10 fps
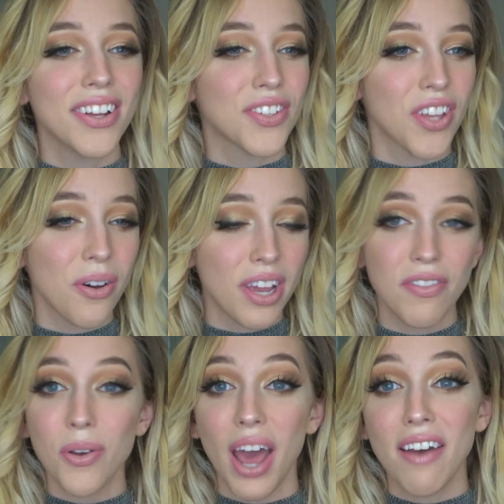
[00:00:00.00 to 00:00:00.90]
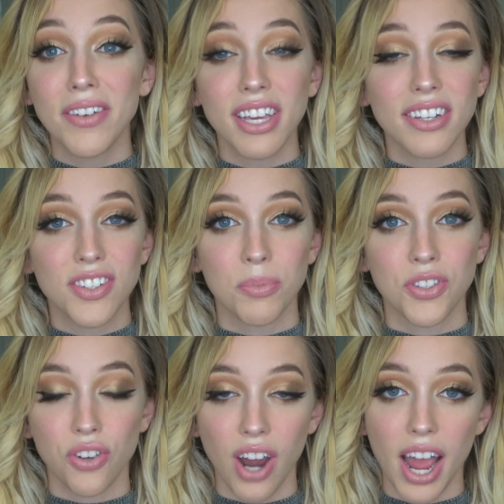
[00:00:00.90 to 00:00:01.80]
So if you haven't yet
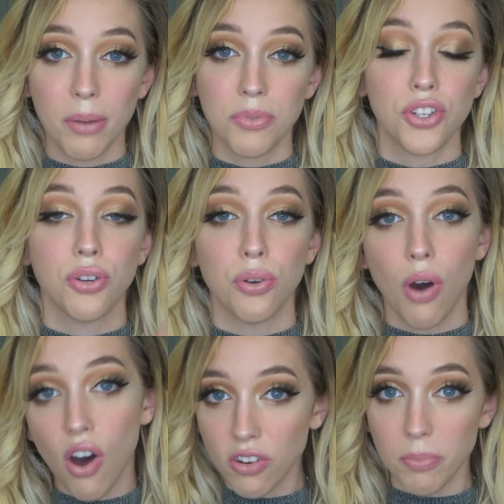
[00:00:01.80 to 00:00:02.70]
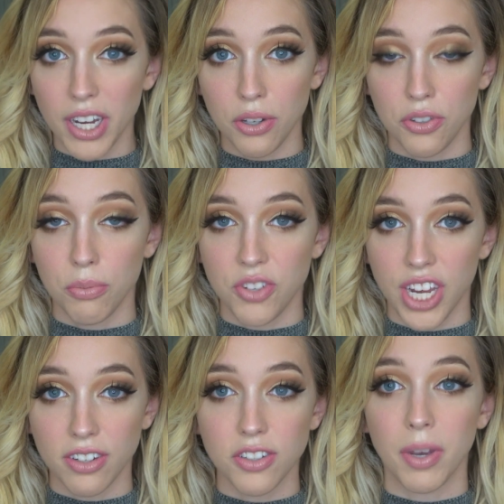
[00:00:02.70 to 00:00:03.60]
subscribed to all of my YouTube
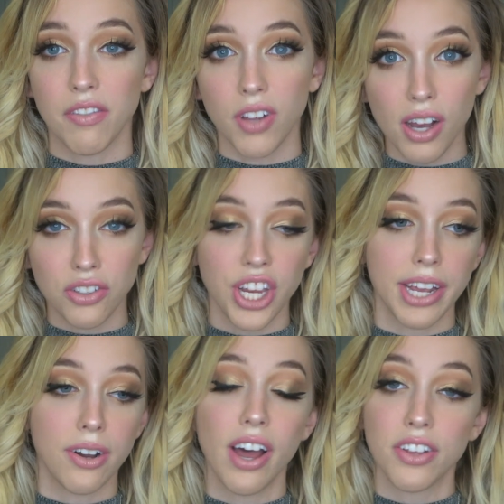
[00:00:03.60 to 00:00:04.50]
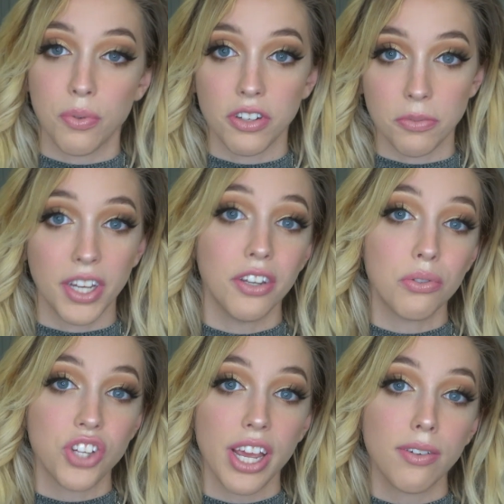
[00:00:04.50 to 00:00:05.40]
channels, my vlog channel as well as my new
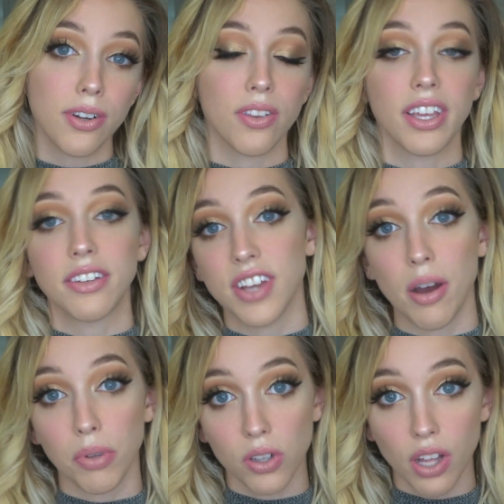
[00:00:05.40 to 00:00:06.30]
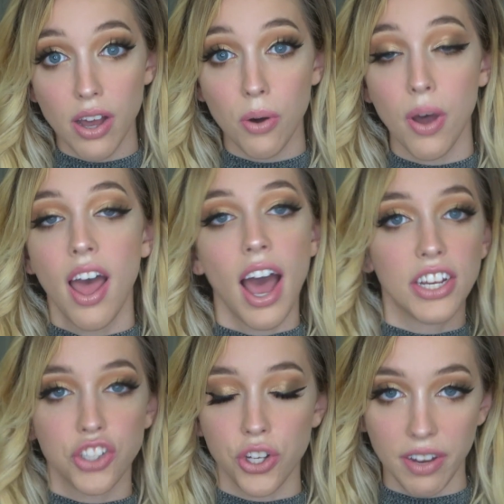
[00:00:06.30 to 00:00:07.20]
channel are linked down below. I
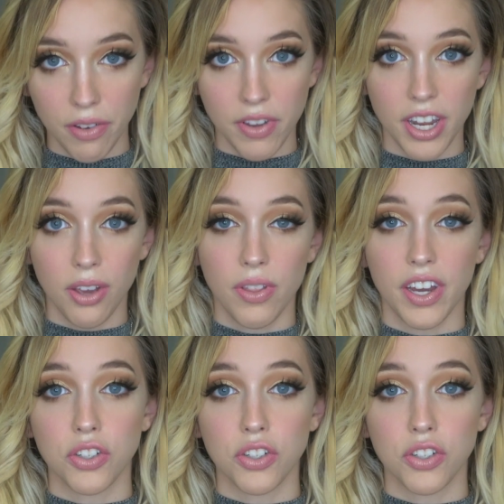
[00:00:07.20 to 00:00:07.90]
should have a video there